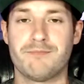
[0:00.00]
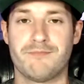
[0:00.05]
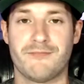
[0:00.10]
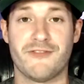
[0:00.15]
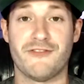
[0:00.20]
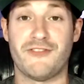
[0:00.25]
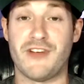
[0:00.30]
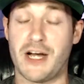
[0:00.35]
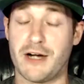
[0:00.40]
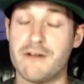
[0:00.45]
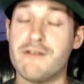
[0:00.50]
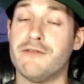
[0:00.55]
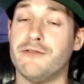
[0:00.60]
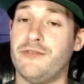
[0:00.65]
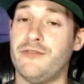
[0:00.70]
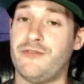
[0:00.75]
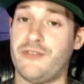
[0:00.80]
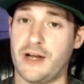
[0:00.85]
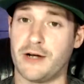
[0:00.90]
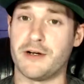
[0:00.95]
Very,
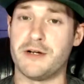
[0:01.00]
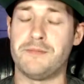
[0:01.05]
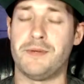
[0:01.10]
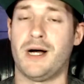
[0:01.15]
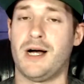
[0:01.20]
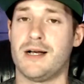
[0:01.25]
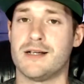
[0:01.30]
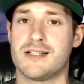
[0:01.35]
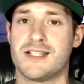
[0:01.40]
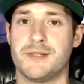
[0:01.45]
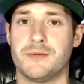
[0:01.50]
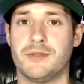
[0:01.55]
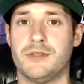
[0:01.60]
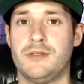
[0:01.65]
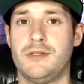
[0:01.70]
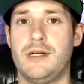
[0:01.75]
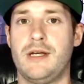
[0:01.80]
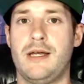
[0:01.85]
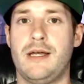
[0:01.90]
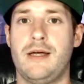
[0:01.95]
very possible.
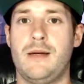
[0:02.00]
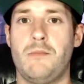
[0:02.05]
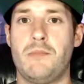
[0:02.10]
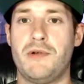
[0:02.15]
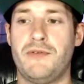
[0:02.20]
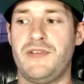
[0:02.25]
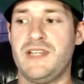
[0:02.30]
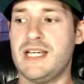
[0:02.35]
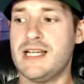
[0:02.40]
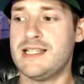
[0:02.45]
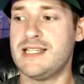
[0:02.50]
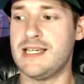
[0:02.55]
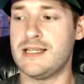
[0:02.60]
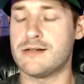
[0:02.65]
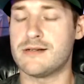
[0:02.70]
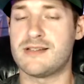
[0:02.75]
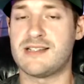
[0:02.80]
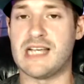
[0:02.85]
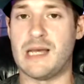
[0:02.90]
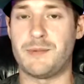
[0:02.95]
But if he gets
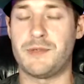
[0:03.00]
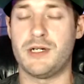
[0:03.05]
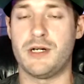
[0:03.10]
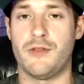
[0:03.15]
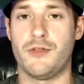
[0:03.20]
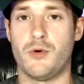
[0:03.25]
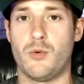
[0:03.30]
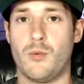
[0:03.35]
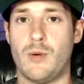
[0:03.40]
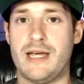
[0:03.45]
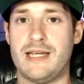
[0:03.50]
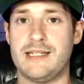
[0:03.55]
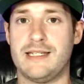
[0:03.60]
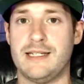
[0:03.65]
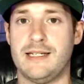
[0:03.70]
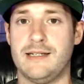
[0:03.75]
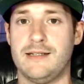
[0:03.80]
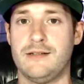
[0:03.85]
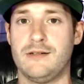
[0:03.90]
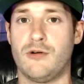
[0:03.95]
intercepted on the way
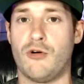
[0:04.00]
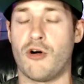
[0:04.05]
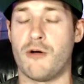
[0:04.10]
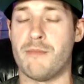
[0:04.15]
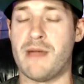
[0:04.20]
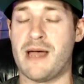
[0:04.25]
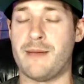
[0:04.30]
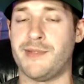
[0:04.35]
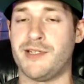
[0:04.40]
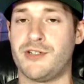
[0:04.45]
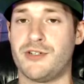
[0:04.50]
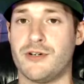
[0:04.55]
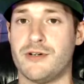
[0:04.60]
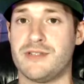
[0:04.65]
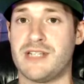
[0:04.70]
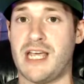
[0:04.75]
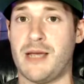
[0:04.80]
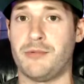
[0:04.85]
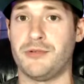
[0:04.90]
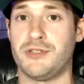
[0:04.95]
in or Matt Mitrione's
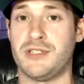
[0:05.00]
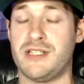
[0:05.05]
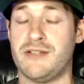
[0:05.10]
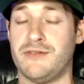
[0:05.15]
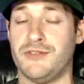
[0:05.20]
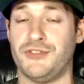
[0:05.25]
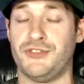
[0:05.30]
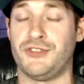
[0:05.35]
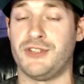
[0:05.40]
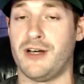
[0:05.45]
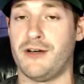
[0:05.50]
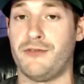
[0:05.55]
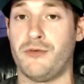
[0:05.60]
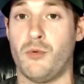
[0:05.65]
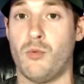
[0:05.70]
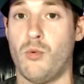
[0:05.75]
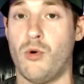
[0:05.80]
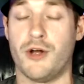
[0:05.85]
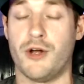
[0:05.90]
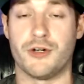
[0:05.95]
able to even stuff
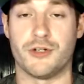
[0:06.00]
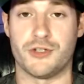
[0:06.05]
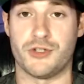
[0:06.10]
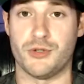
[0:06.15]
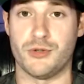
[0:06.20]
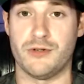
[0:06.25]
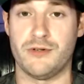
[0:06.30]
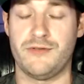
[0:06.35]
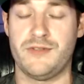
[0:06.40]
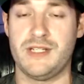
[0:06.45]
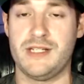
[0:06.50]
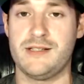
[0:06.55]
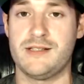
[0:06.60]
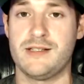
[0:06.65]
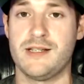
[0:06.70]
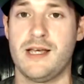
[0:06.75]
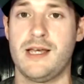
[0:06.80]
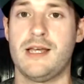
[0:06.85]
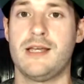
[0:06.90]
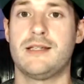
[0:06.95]
1 or 2 of these,
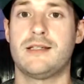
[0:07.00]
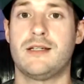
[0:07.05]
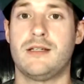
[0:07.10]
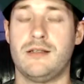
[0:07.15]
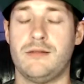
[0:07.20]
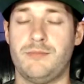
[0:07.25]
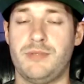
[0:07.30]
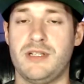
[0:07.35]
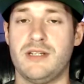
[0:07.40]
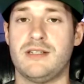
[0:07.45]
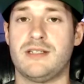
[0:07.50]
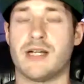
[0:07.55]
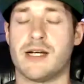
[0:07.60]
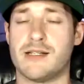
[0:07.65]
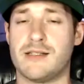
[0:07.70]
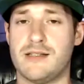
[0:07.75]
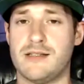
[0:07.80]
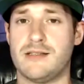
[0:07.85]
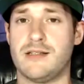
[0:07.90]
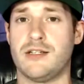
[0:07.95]
could be a
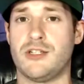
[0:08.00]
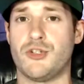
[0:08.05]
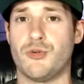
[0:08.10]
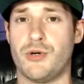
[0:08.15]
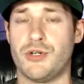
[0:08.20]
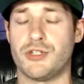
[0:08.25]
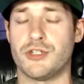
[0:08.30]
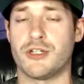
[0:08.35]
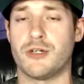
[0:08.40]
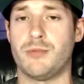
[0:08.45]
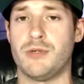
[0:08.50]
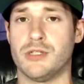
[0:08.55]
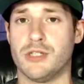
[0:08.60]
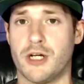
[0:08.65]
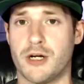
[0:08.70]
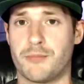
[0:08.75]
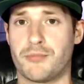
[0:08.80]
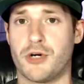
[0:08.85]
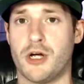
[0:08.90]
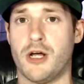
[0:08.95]
dicey situation, could be a lot
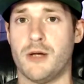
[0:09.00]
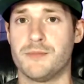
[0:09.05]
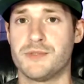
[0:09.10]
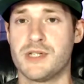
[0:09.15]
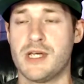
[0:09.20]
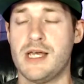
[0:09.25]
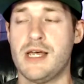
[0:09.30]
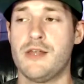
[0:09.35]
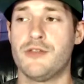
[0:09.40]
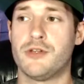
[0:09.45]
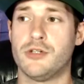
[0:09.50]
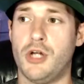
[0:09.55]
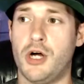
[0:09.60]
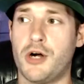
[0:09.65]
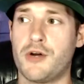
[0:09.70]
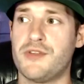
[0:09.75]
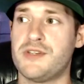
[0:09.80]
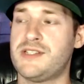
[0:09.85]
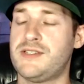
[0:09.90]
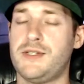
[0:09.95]
of problems. The longer
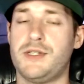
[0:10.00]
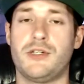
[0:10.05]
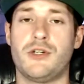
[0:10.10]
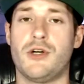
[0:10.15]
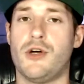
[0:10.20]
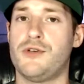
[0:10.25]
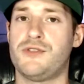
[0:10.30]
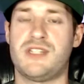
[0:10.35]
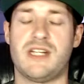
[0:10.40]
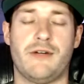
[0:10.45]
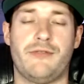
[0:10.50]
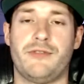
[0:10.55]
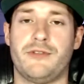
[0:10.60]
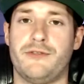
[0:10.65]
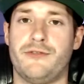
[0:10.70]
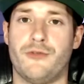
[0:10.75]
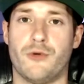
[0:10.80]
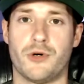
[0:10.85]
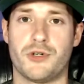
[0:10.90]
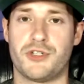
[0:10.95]
this thing goes, definitely
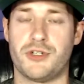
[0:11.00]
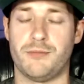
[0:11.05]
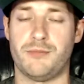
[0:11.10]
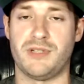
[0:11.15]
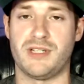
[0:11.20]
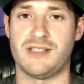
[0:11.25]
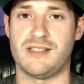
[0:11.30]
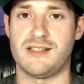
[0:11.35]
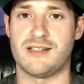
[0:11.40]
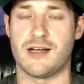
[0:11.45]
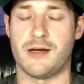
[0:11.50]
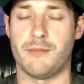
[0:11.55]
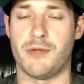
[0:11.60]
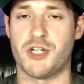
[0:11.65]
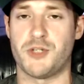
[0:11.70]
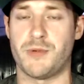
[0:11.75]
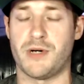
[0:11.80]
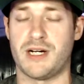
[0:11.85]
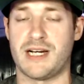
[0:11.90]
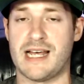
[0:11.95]
Fortune, because he's got a much
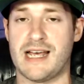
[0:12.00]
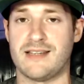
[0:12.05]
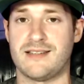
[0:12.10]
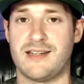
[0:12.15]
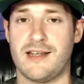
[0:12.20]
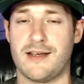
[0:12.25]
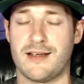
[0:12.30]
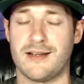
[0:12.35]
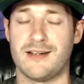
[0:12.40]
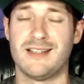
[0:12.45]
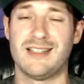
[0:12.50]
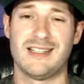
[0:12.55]
better gas tank, and